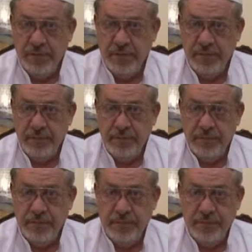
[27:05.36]

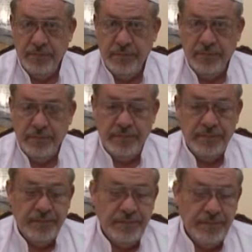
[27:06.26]

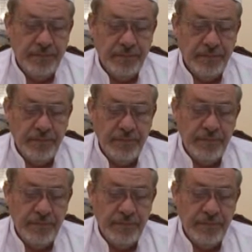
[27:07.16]
[no speech]